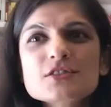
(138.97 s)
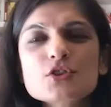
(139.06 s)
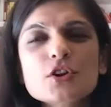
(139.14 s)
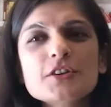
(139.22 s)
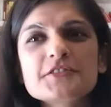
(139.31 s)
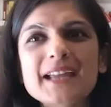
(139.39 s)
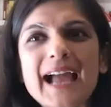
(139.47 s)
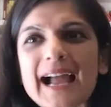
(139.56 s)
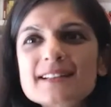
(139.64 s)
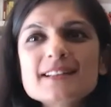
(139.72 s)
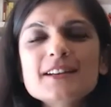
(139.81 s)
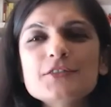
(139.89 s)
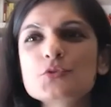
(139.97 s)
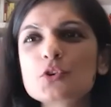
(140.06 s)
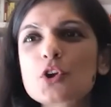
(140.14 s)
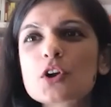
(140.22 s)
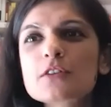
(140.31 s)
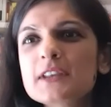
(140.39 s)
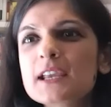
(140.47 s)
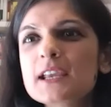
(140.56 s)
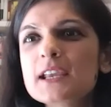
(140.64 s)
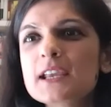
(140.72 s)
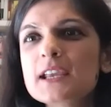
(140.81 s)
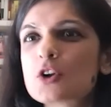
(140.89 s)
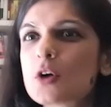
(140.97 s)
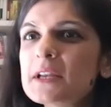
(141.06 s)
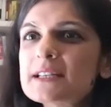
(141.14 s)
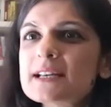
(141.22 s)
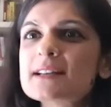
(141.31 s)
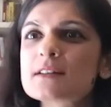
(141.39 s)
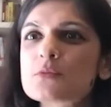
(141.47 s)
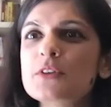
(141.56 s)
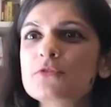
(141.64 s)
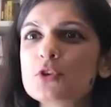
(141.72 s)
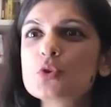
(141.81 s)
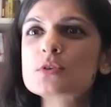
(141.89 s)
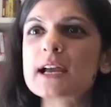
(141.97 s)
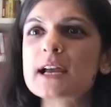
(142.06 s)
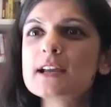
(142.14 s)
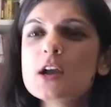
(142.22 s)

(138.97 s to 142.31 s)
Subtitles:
not reacting to a lot of the economic data that we've looked at.